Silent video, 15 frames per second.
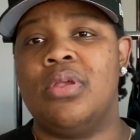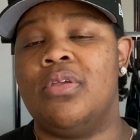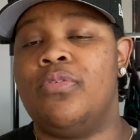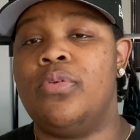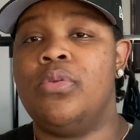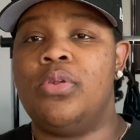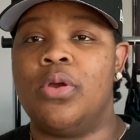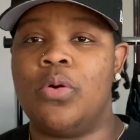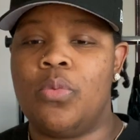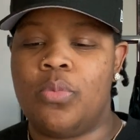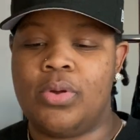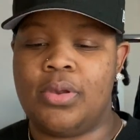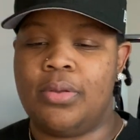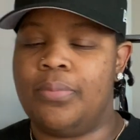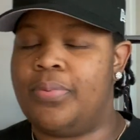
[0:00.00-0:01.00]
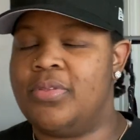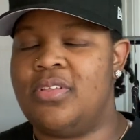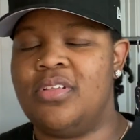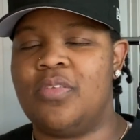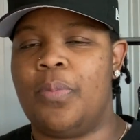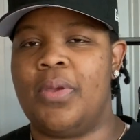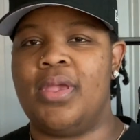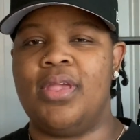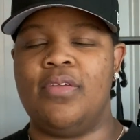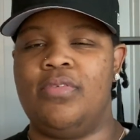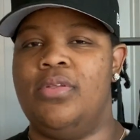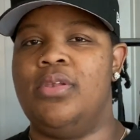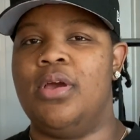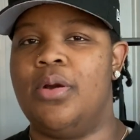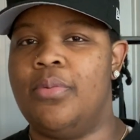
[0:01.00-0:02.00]
If you don't want to participate, if
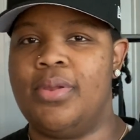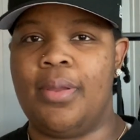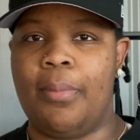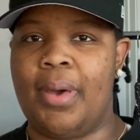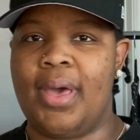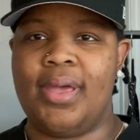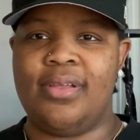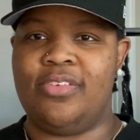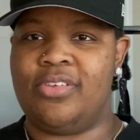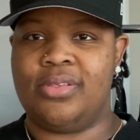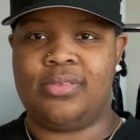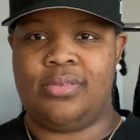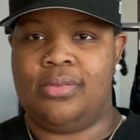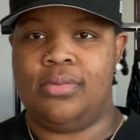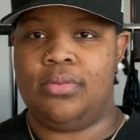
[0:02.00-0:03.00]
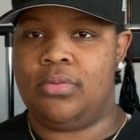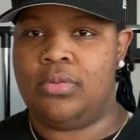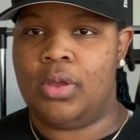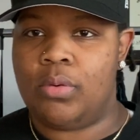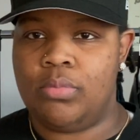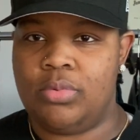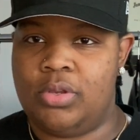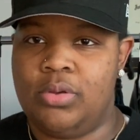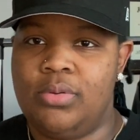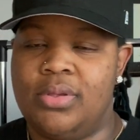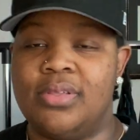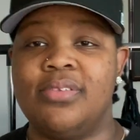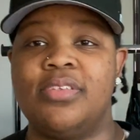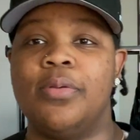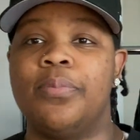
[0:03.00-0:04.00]
you don't want to buy it, just don't do it.
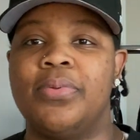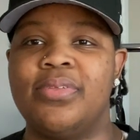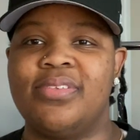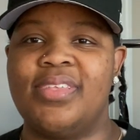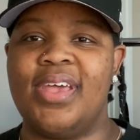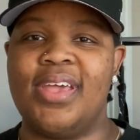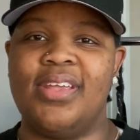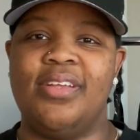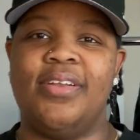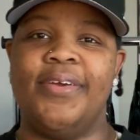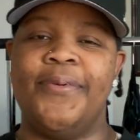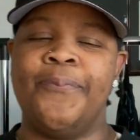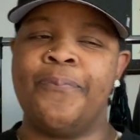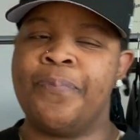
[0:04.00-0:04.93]
Simple as that, you know?